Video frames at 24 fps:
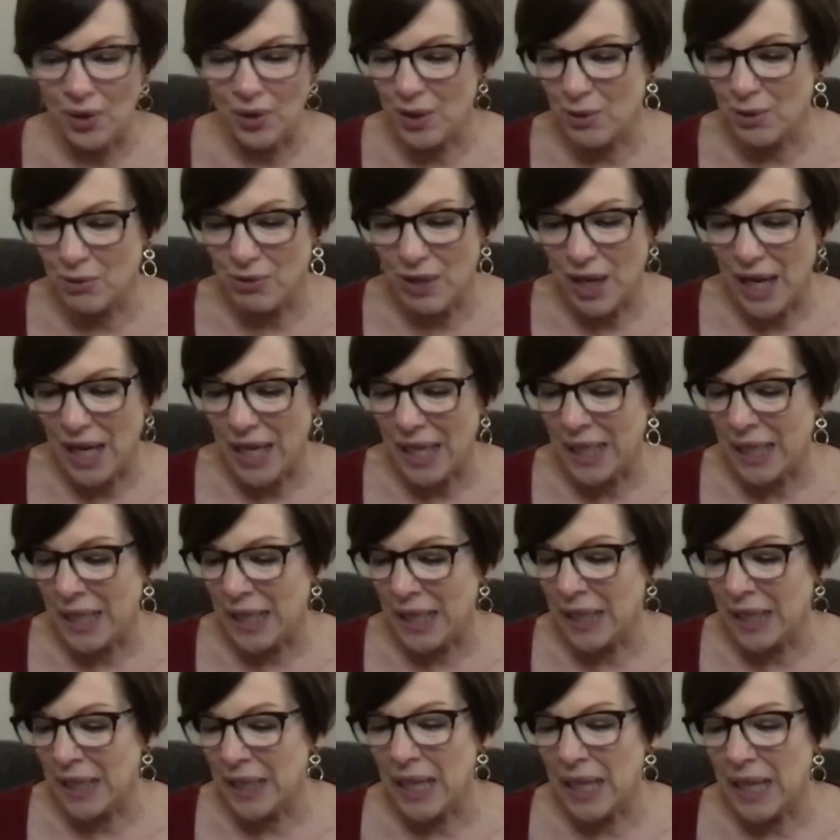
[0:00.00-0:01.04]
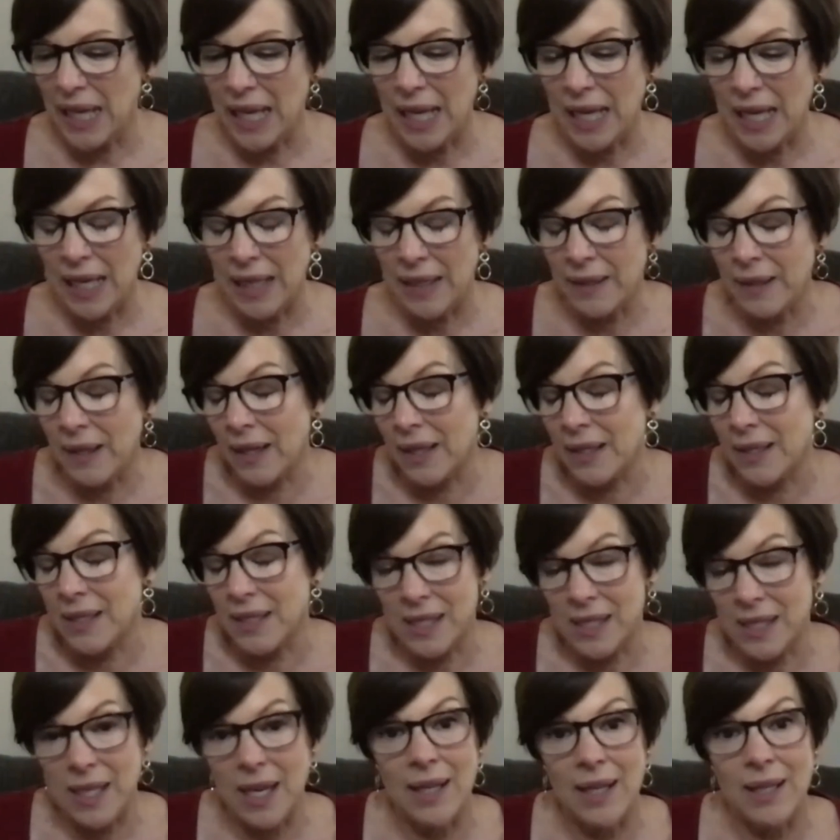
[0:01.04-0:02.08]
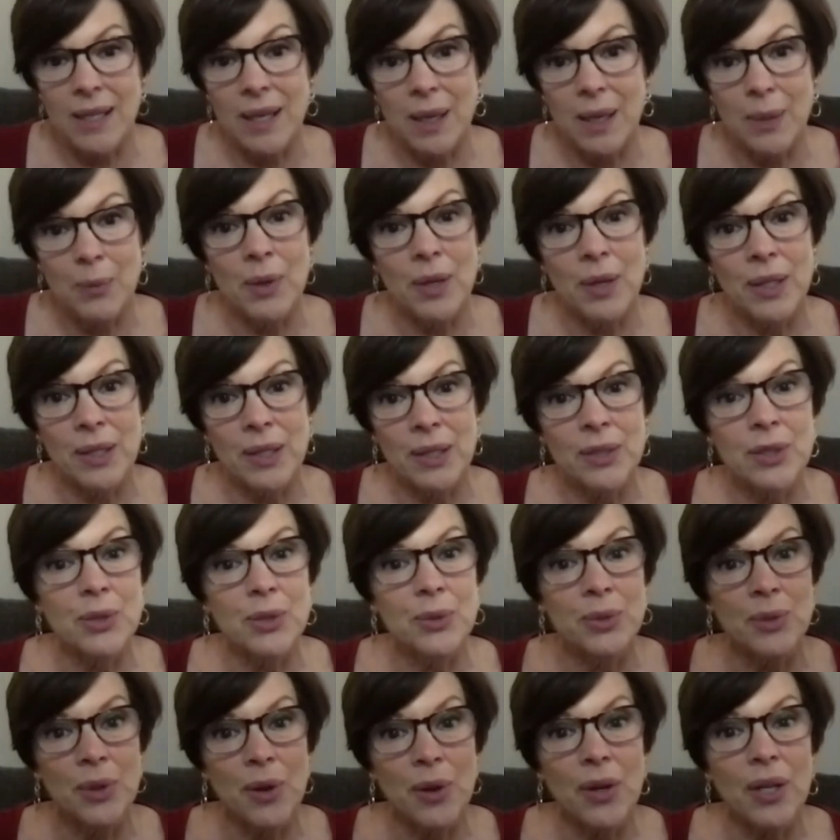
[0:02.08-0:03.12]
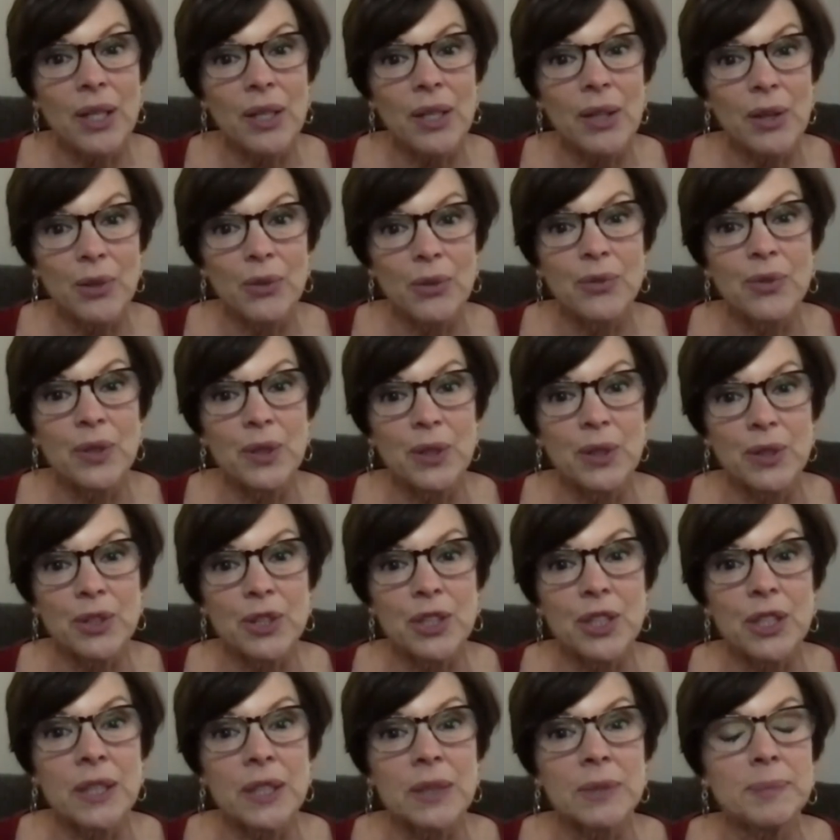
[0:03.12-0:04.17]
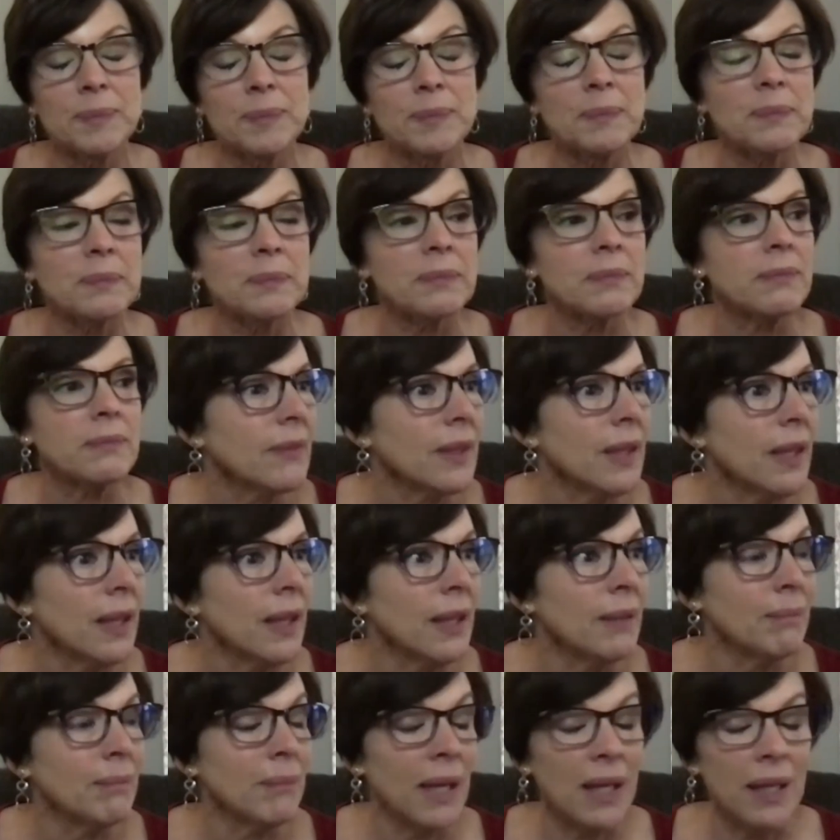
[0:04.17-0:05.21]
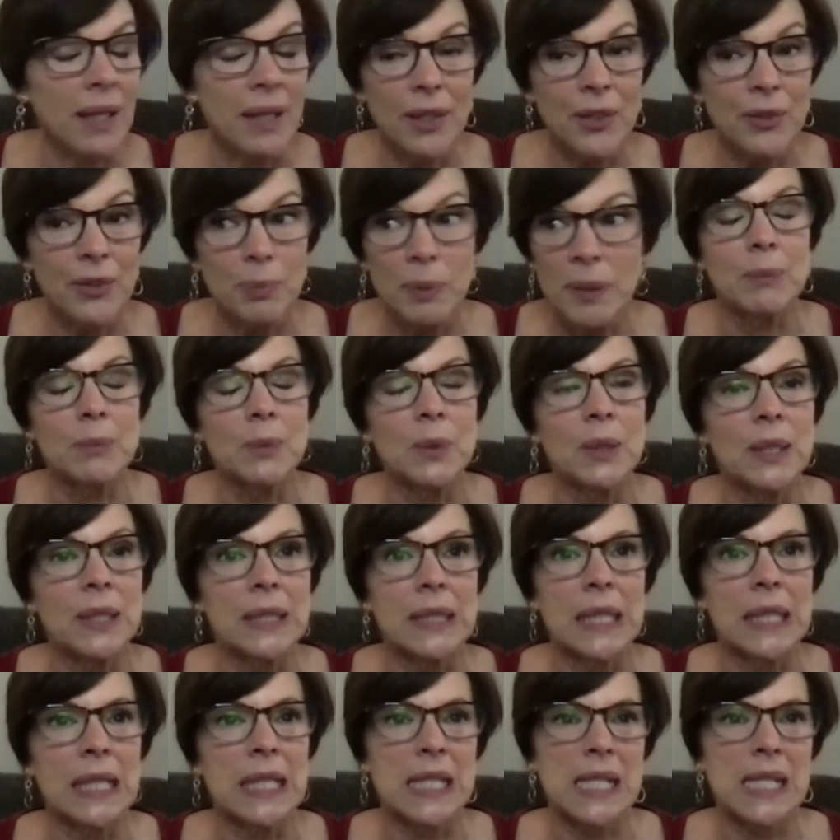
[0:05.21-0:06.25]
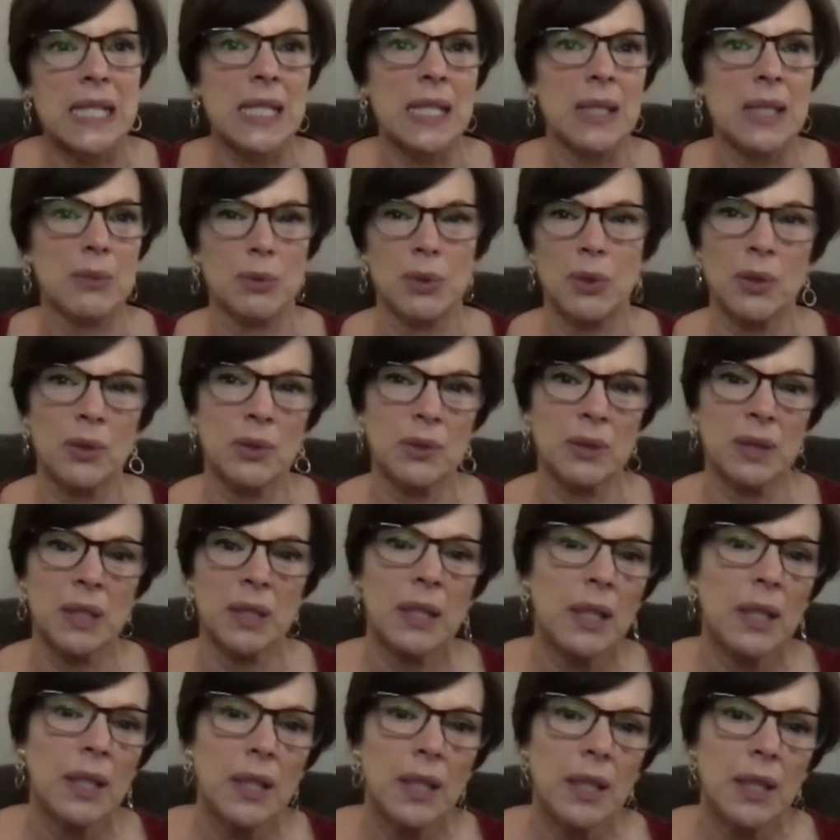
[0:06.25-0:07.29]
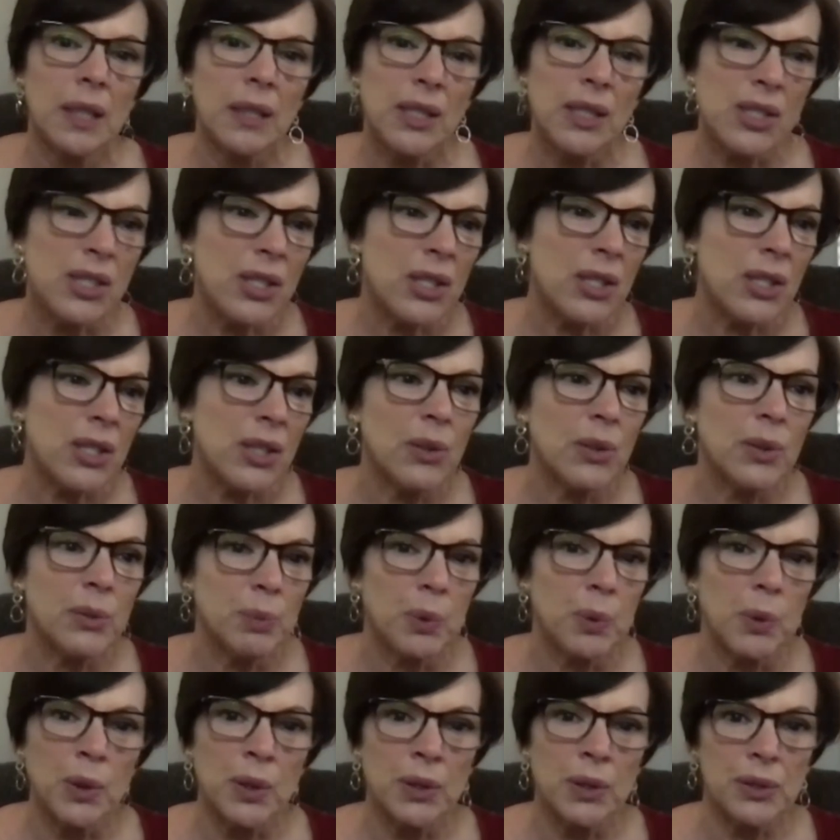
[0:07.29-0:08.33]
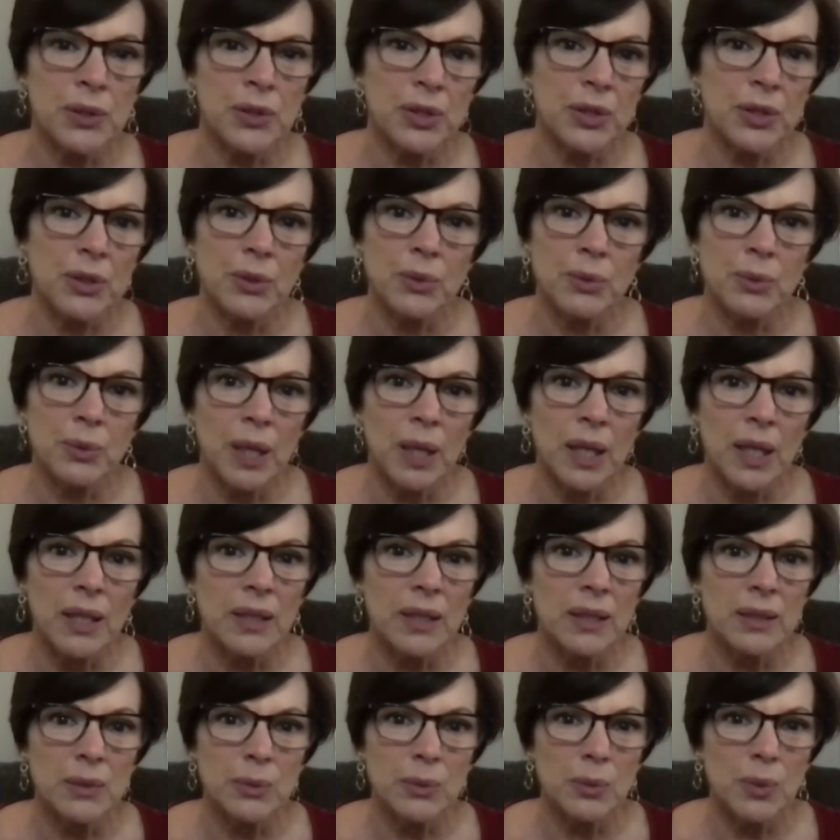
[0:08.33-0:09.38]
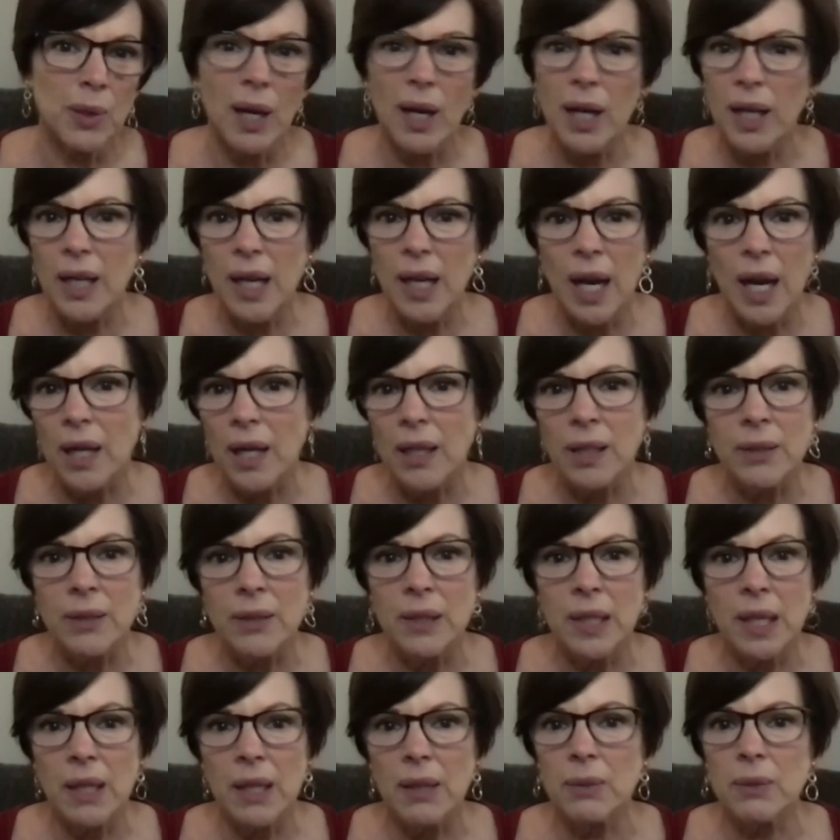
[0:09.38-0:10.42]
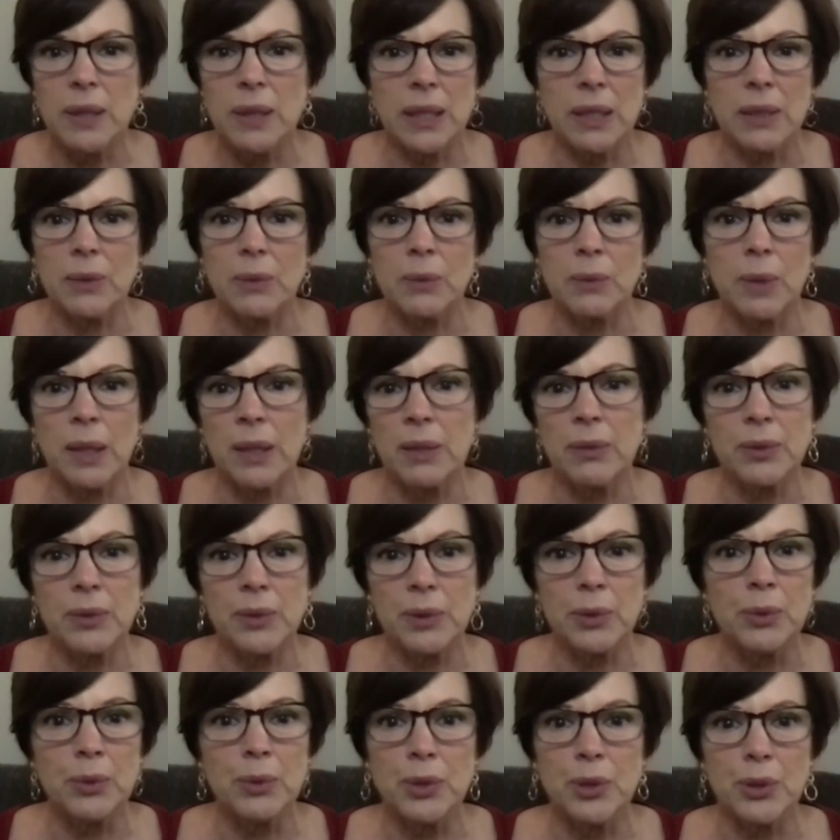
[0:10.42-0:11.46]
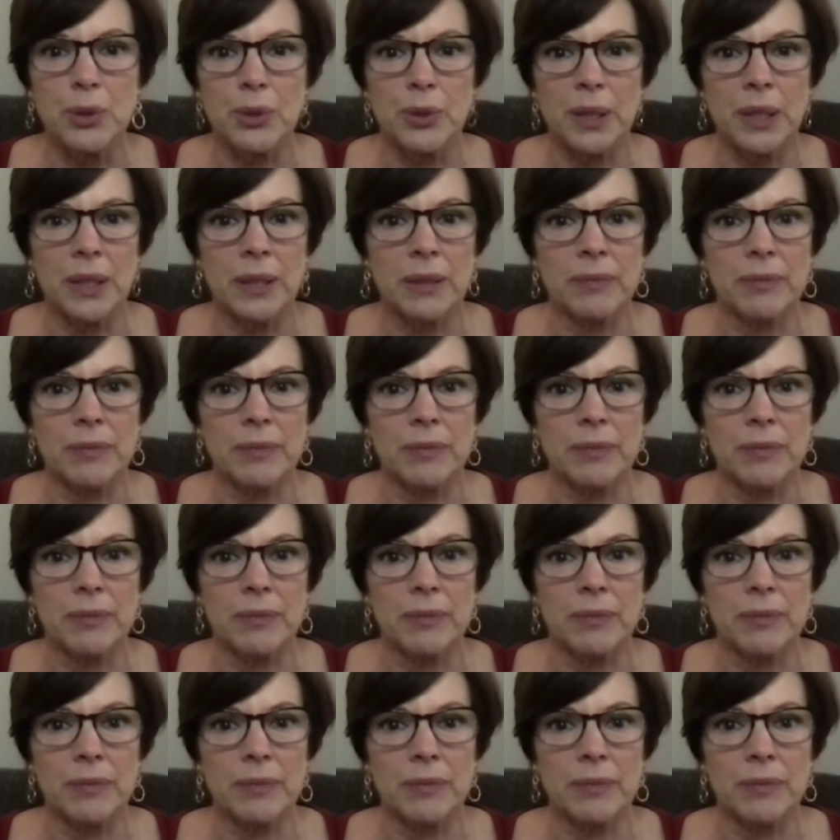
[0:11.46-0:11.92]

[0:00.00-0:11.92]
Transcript: writing, and I decided I wanted to do an audio version. And my husband one day said, well, this is so important to you. Why hire a narrator? Why don't you do it?